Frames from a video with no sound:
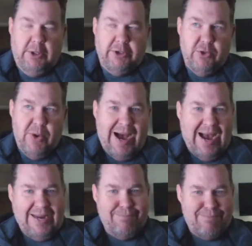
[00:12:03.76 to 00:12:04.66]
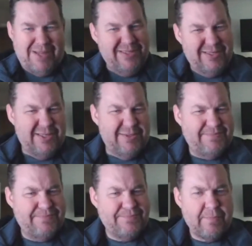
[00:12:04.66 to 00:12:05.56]
to hide buttons,
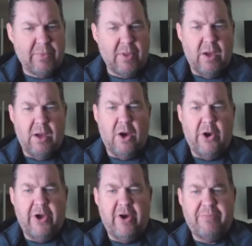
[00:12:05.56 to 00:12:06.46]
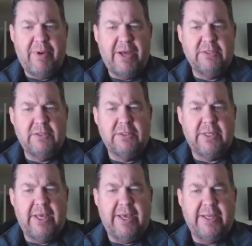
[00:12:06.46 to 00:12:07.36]
on-off buttons,
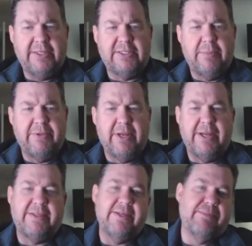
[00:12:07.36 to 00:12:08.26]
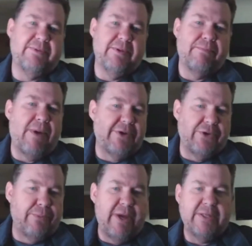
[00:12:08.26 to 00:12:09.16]
and some of the
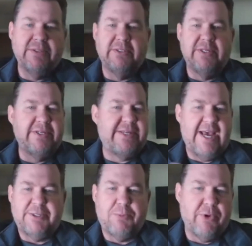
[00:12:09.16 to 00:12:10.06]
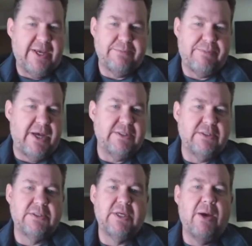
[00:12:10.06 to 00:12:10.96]
monitor buttons, and the dashboard has
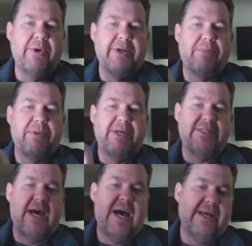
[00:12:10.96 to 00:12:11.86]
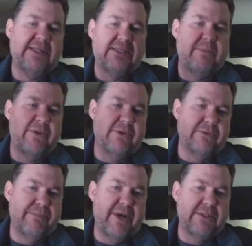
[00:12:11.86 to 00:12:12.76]
buttons. I wanted a place to hide some of those
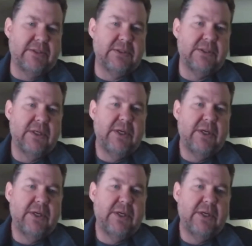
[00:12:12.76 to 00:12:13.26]
buttons,